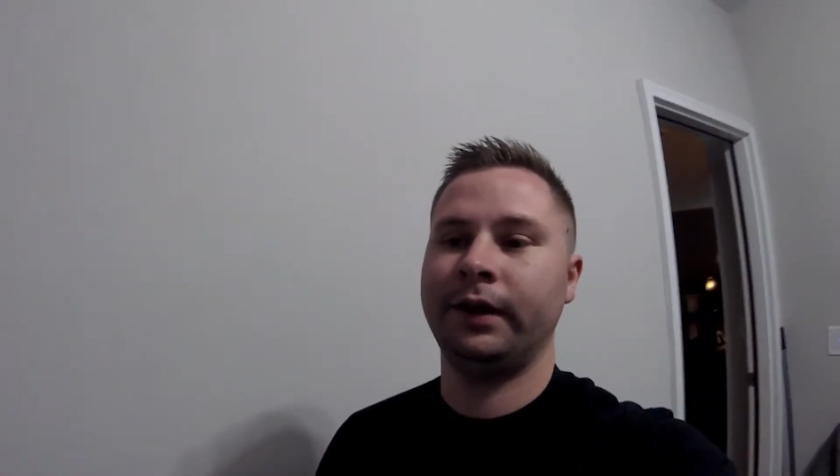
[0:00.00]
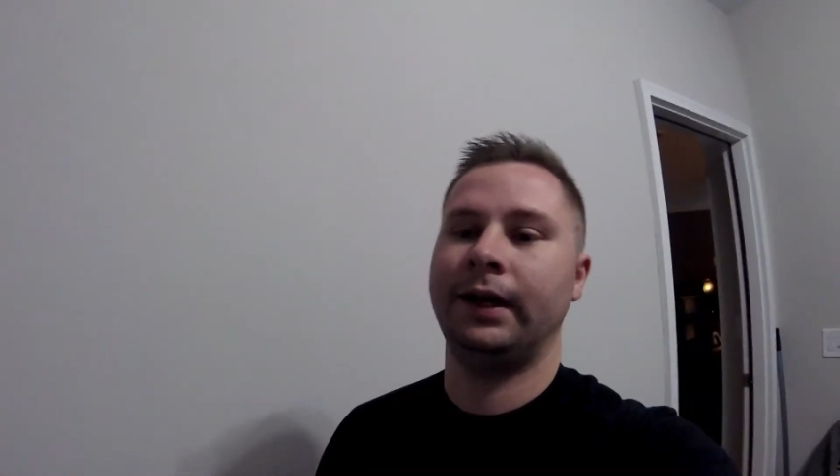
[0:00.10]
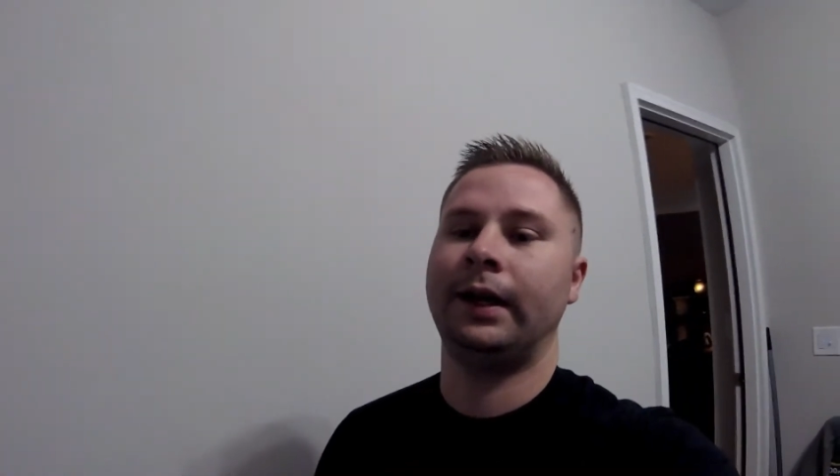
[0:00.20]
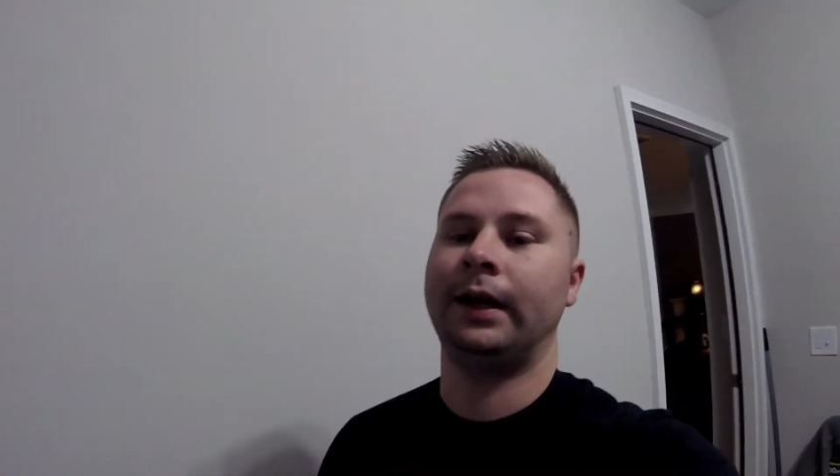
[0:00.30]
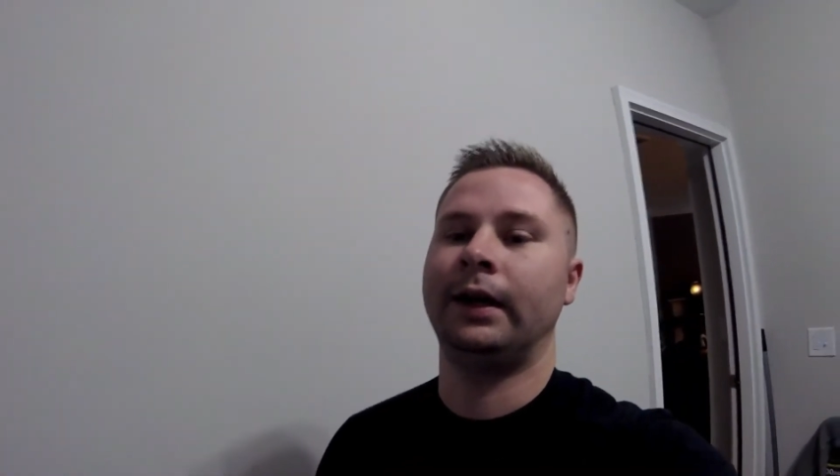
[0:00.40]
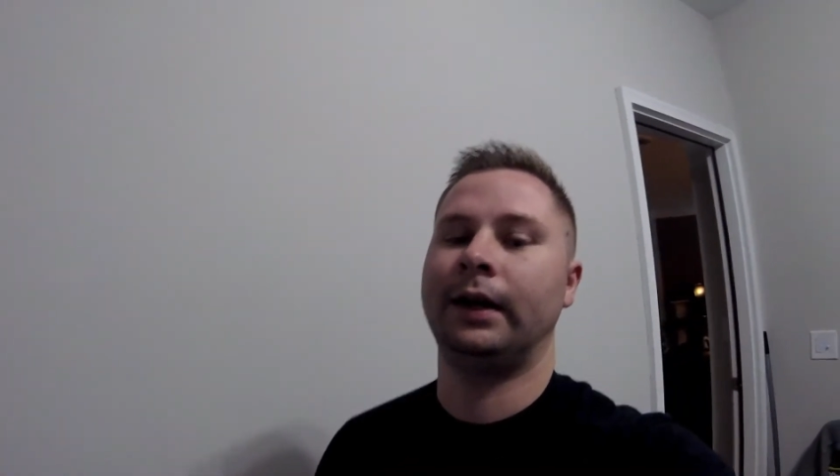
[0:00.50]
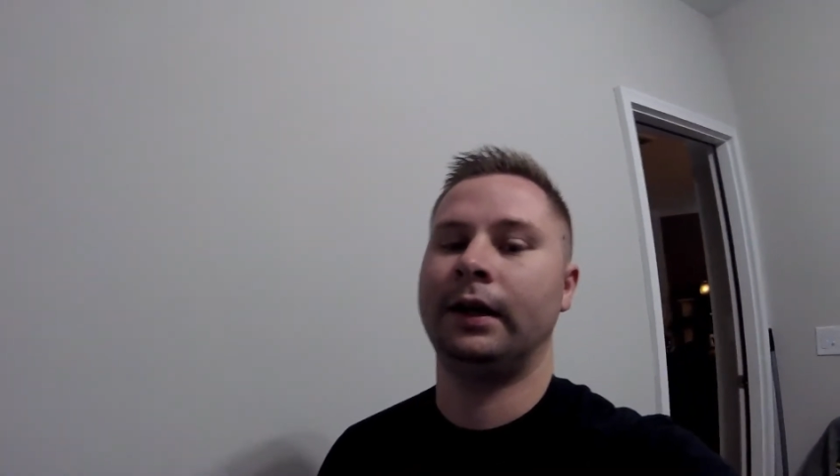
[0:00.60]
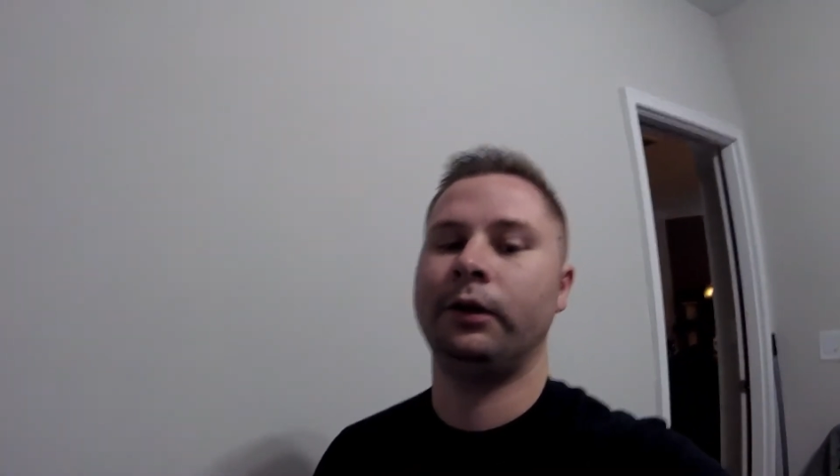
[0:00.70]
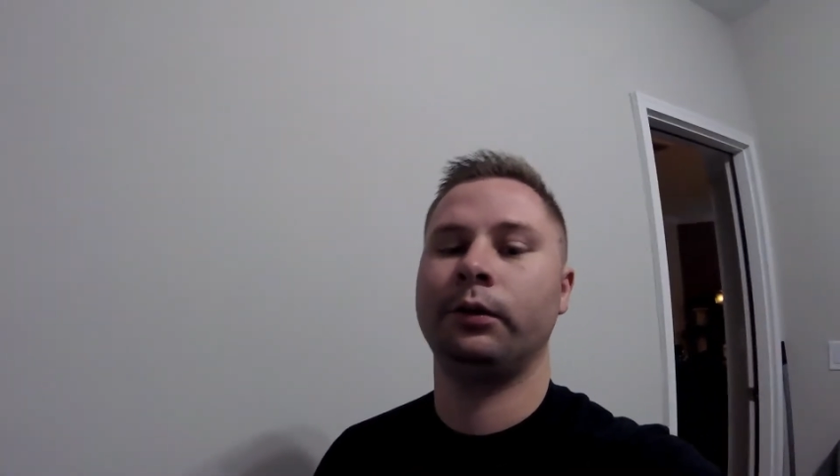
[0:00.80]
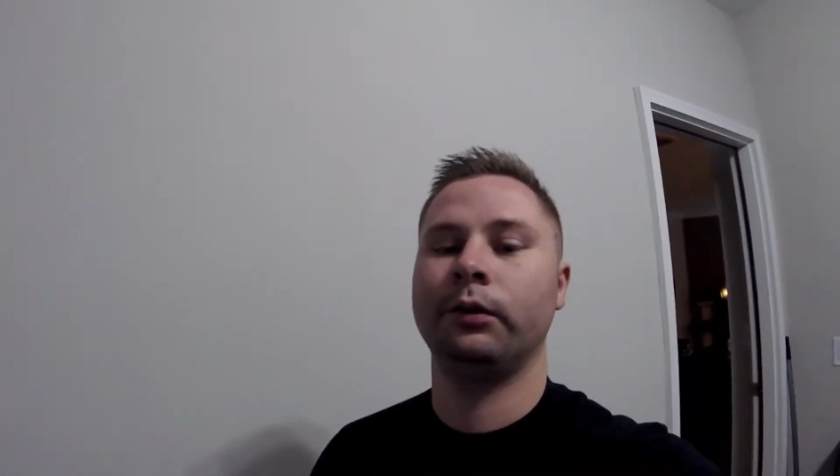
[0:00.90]
and
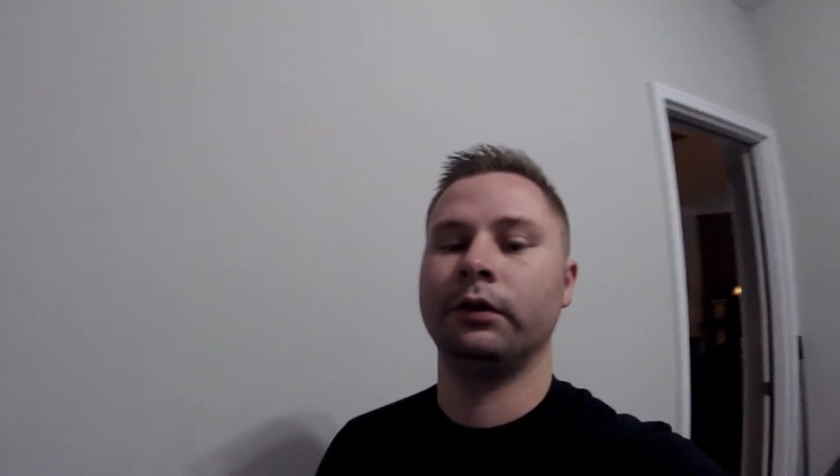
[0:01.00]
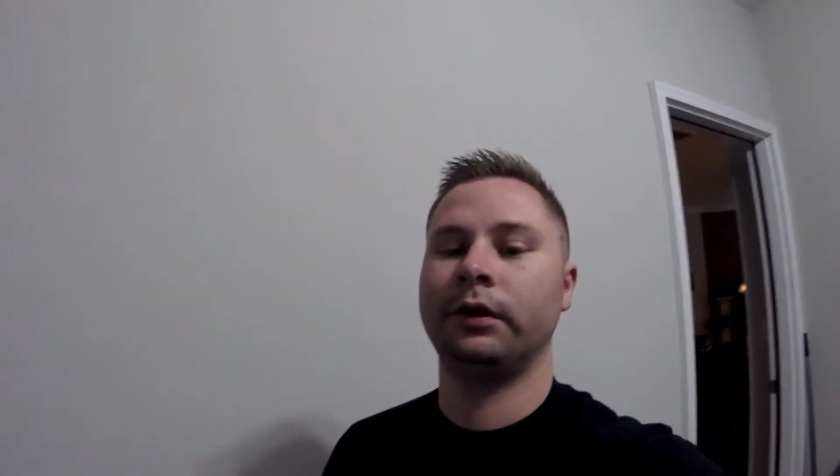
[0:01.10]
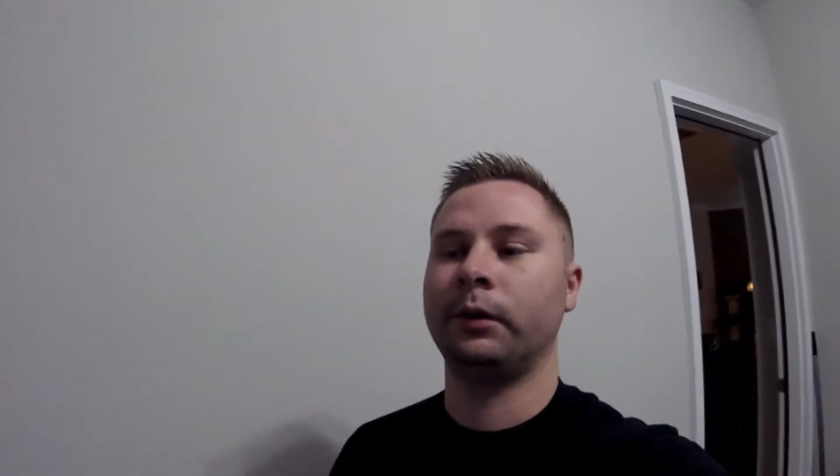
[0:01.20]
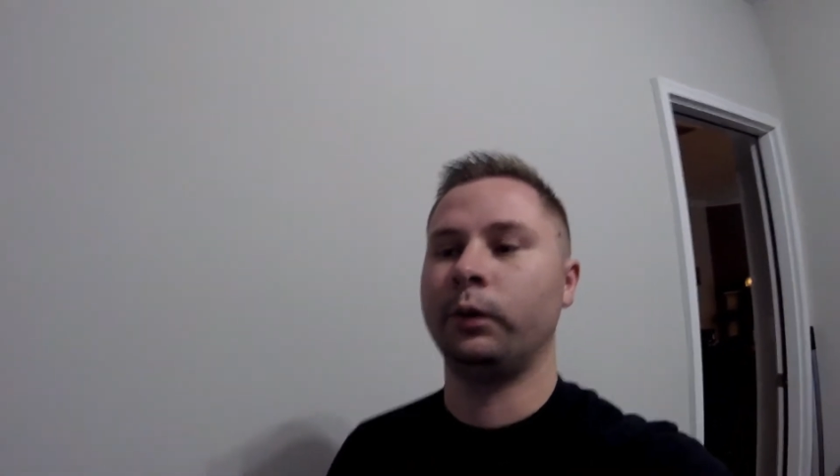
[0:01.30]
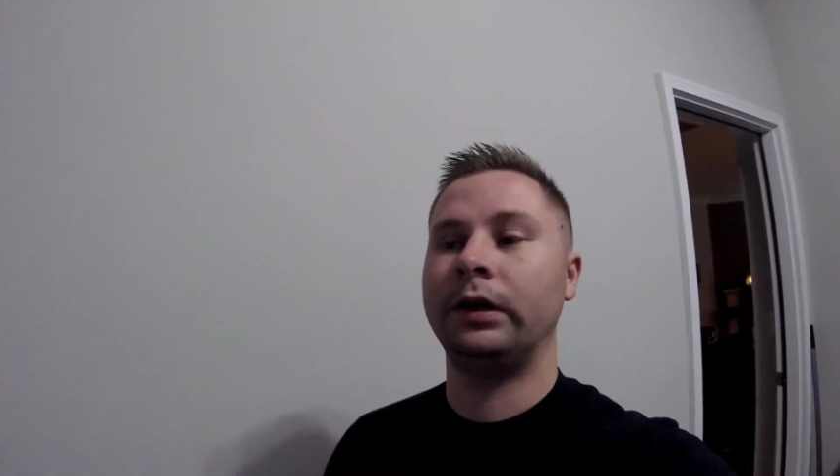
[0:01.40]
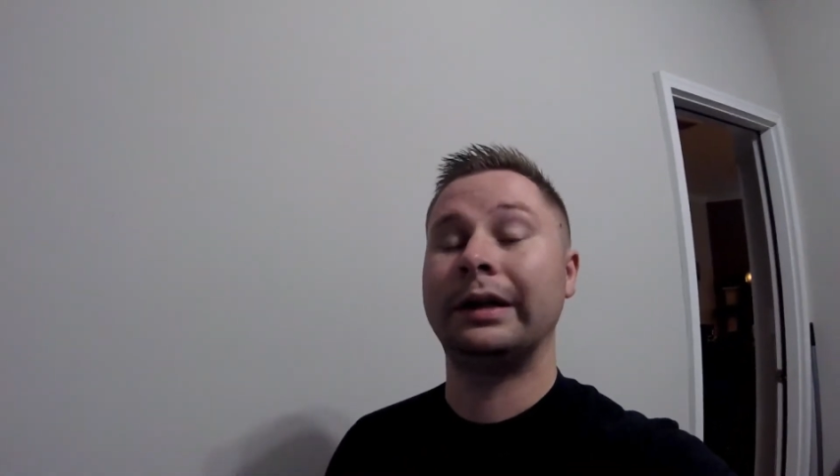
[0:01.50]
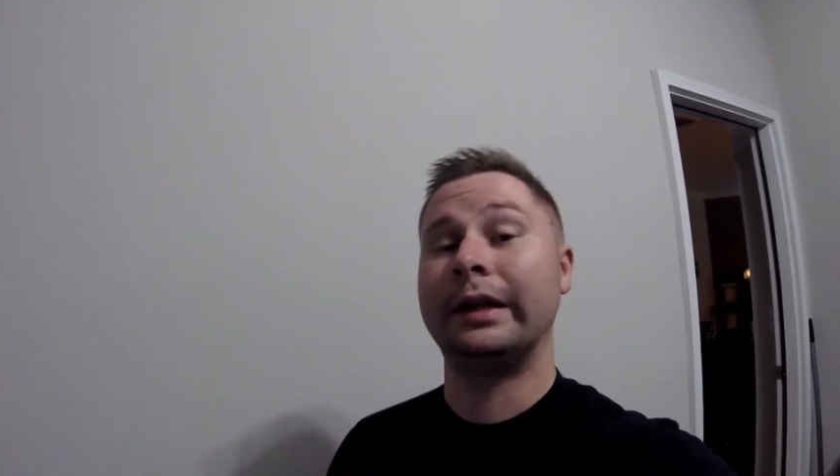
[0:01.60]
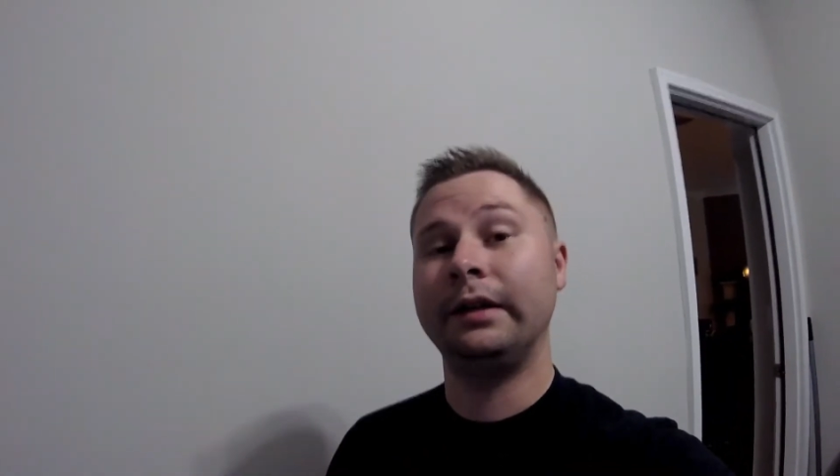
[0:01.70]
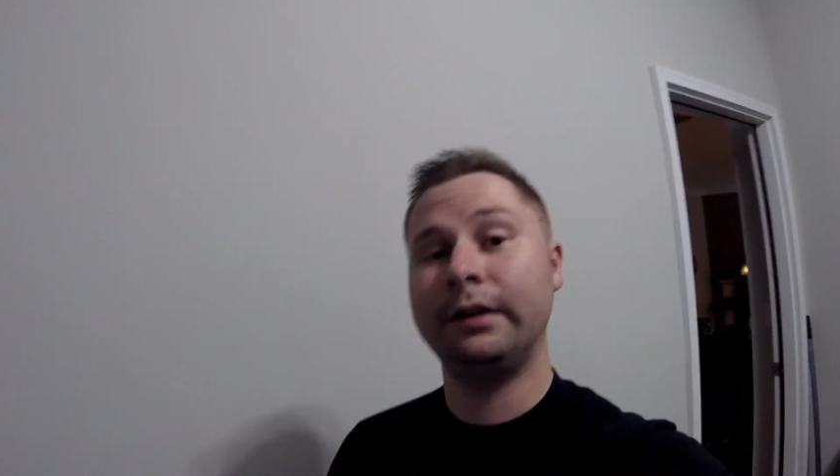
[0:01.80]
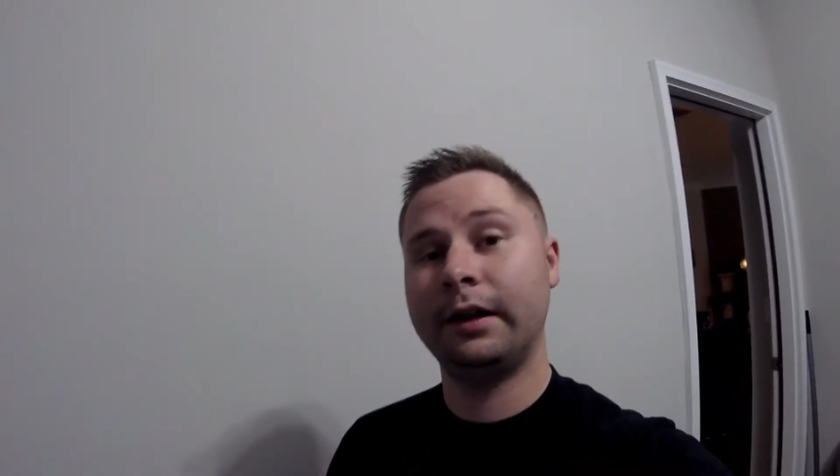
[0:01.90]
I told her that we could
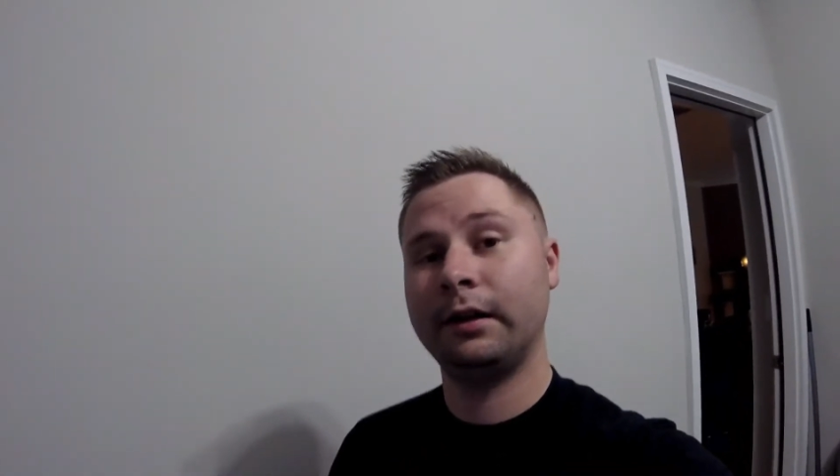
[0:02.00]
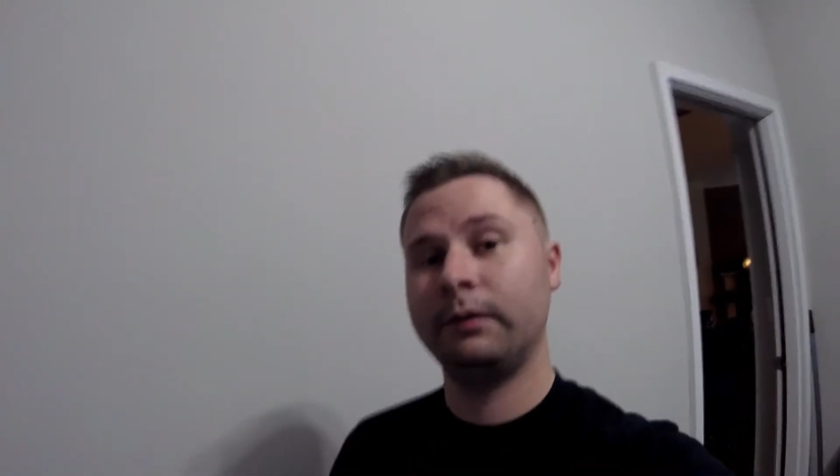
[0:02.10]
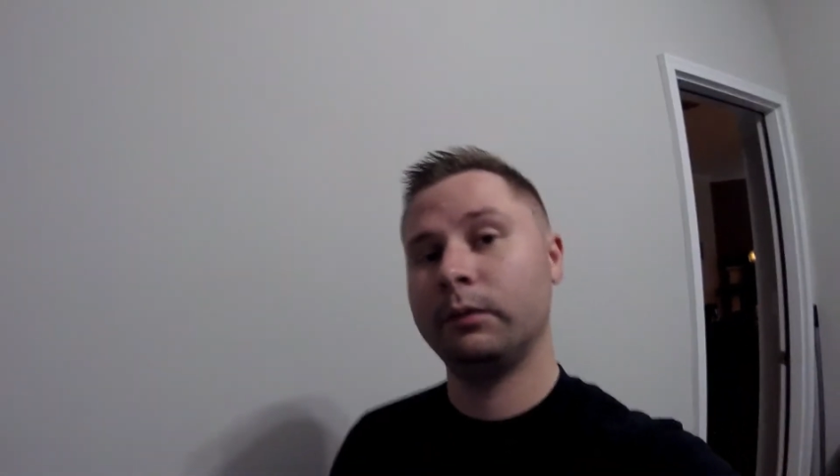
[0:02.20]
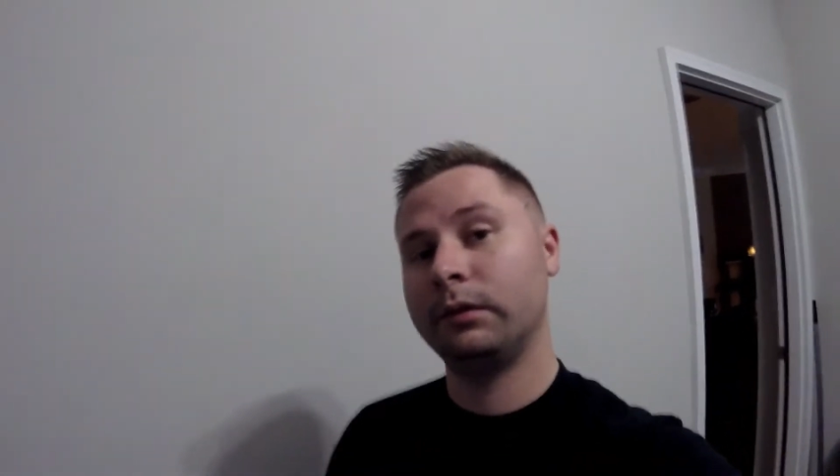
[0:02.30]
detail it.